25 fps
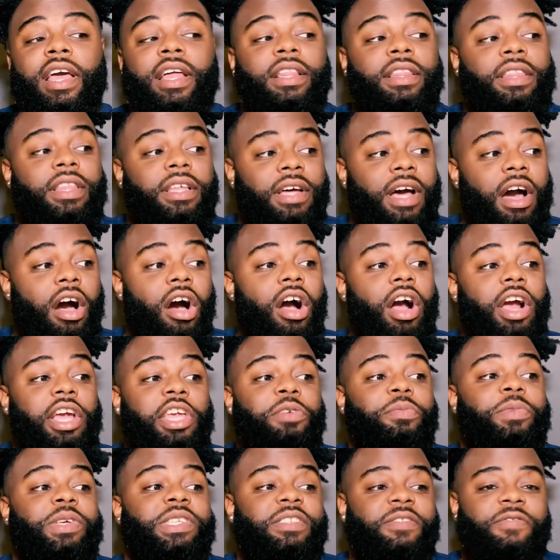the
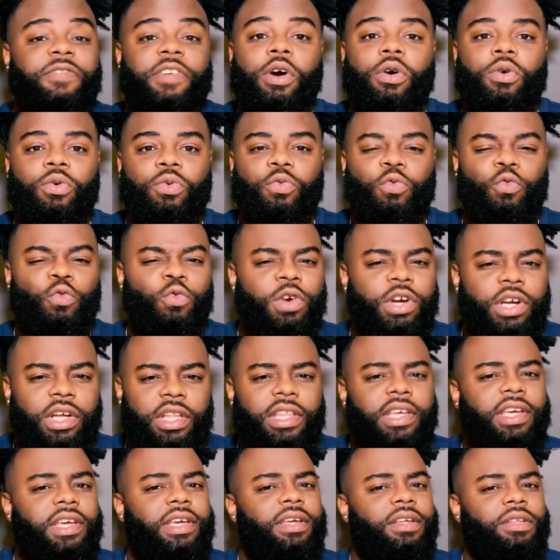arguments felt
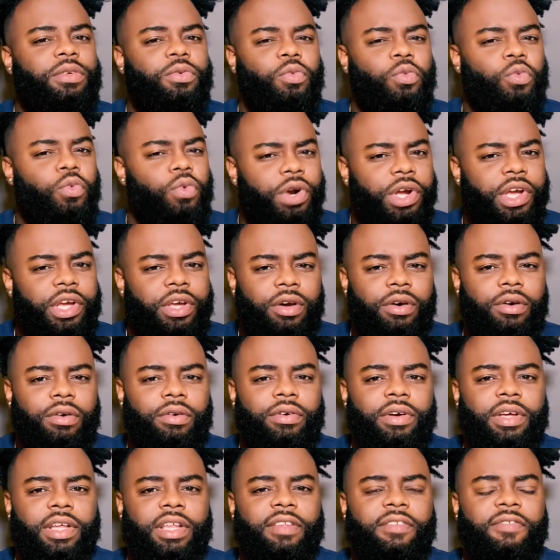really
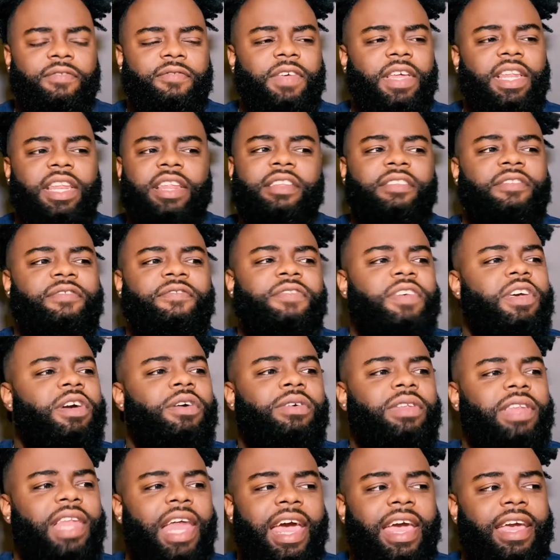real. It didn't
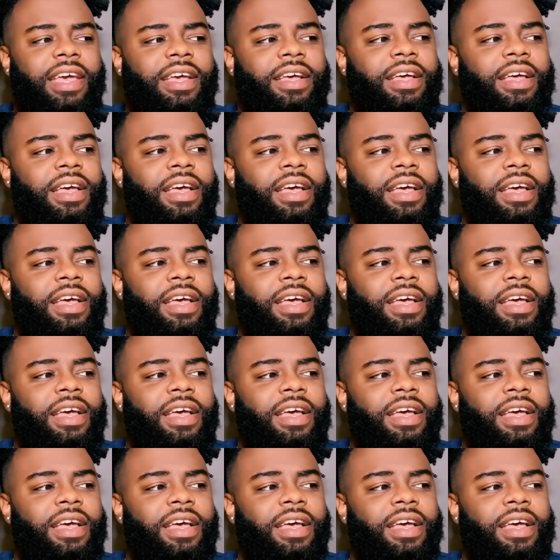feel like,